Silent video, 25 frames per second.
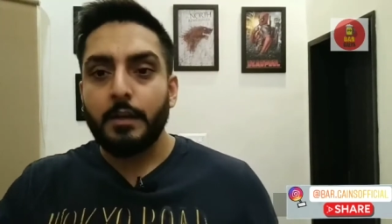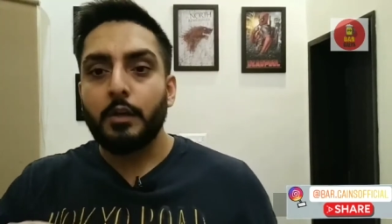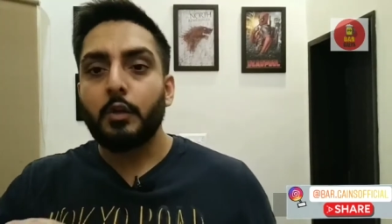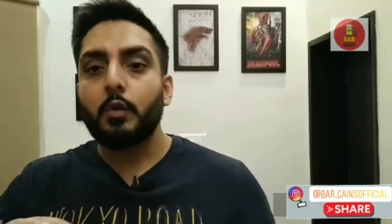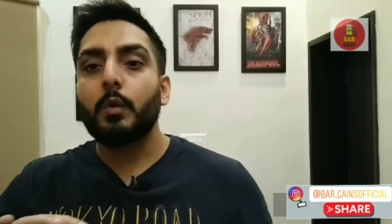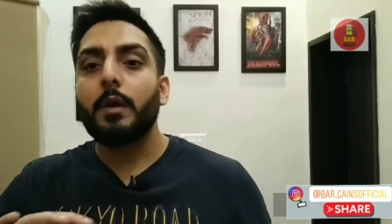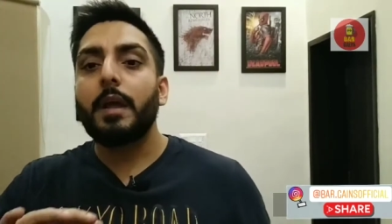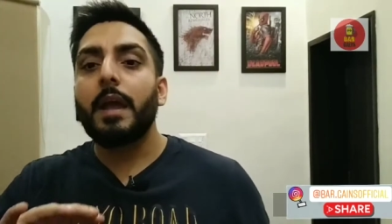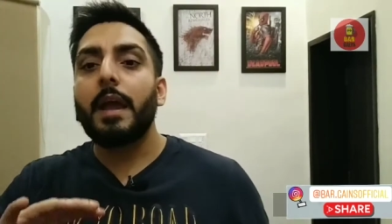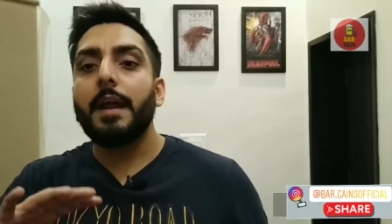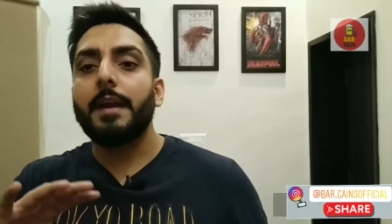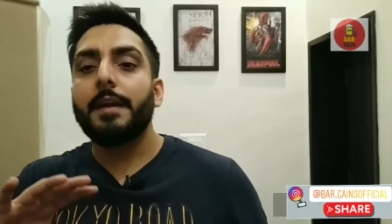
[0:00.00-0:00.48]
to
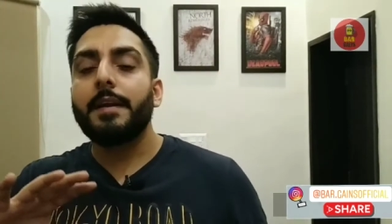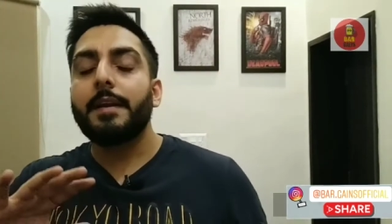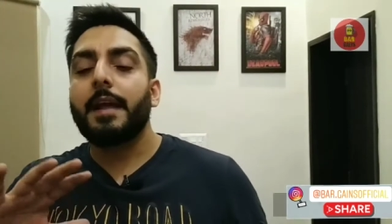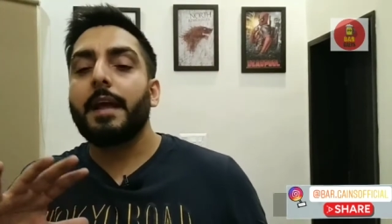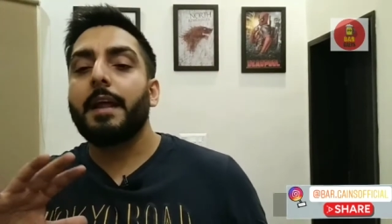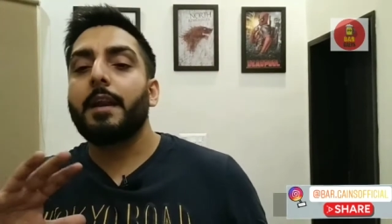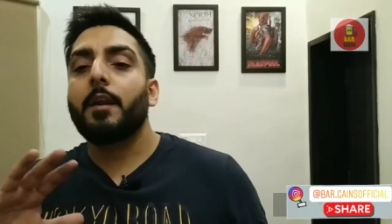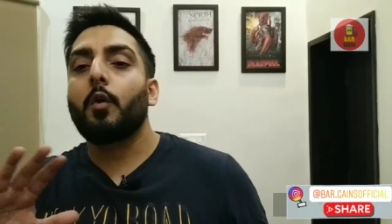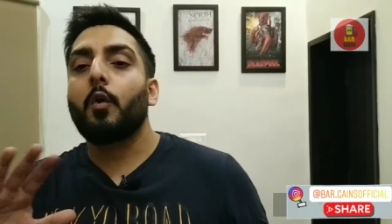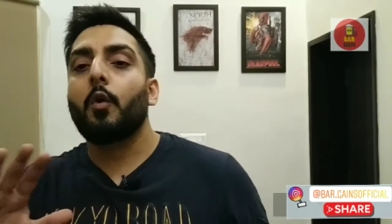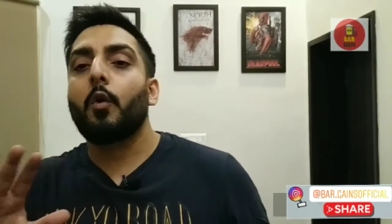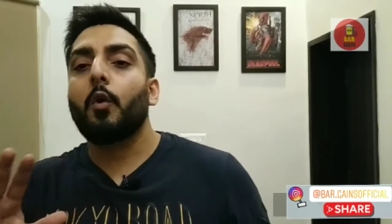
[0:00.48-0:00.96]
get
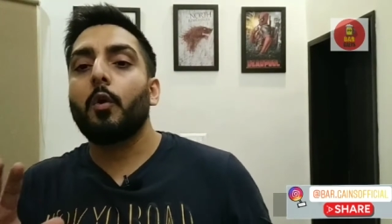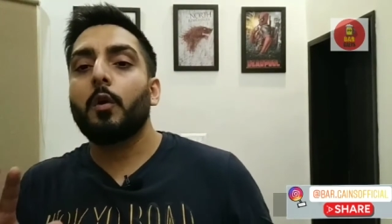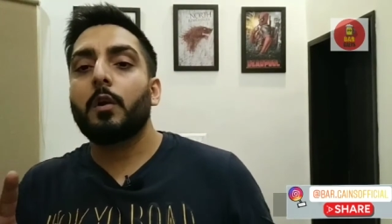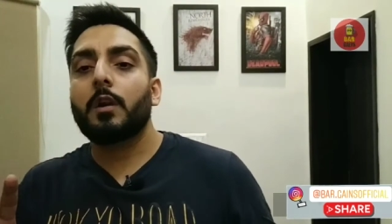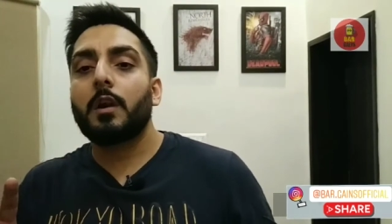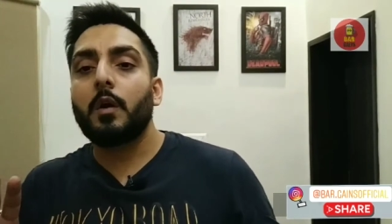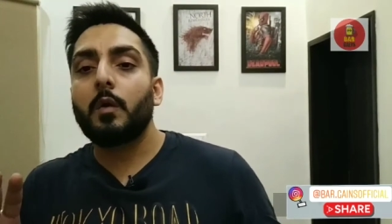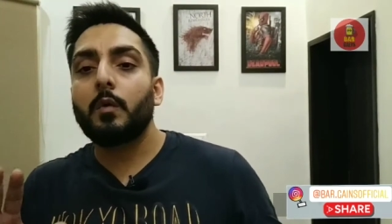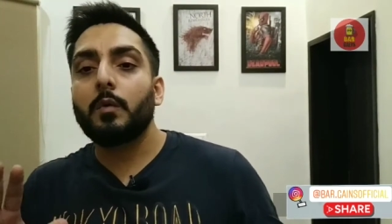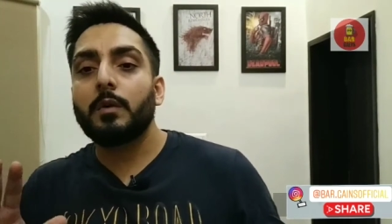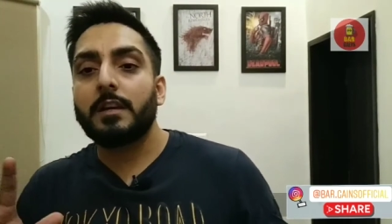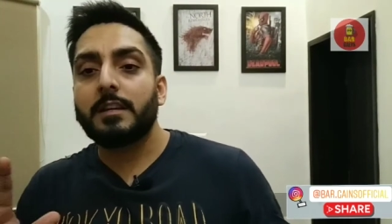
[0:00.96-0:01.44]
an
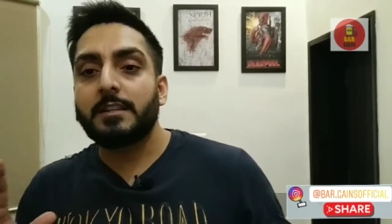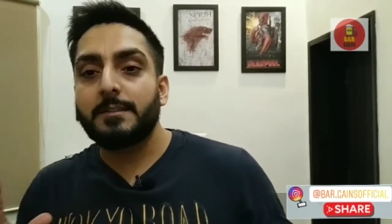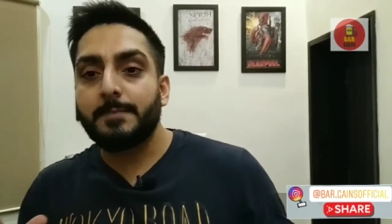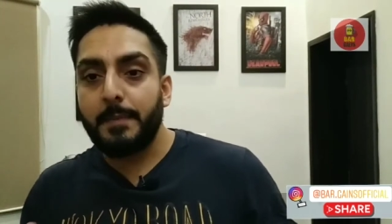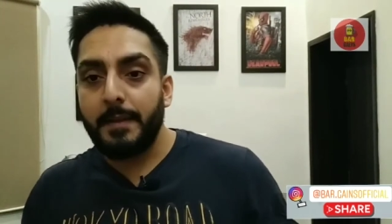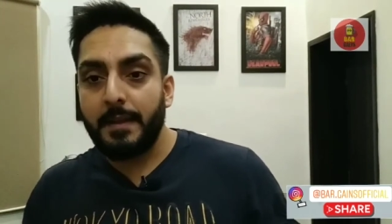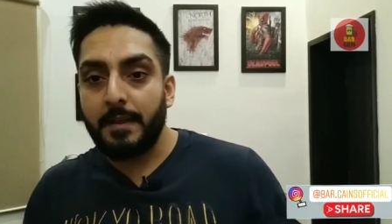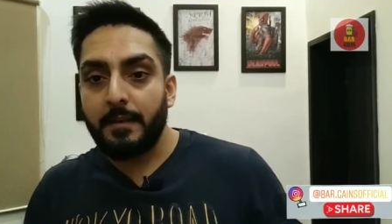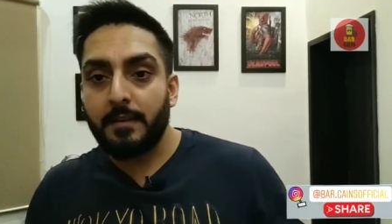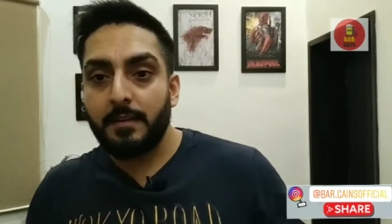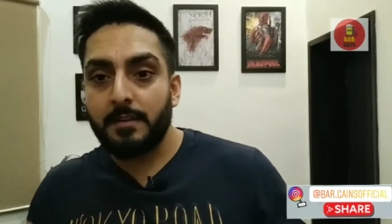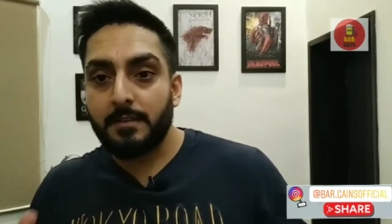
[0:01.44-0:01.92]
all-round
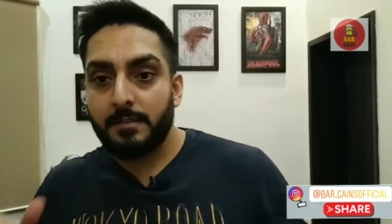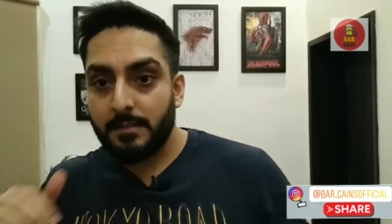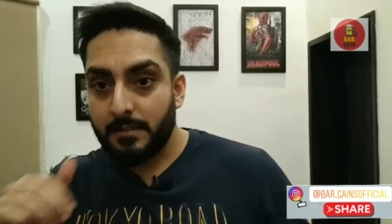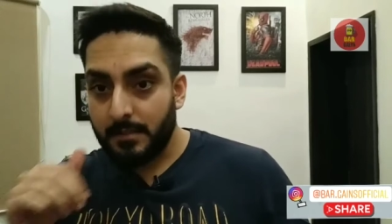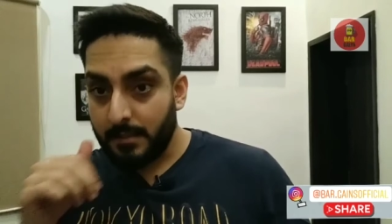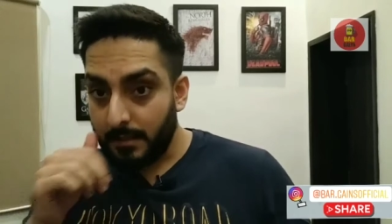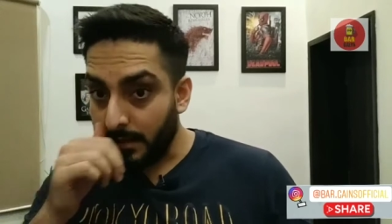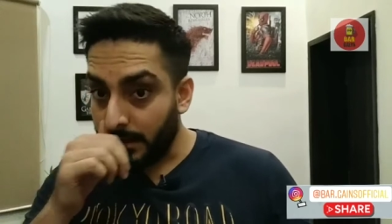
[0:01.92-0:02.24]
experience,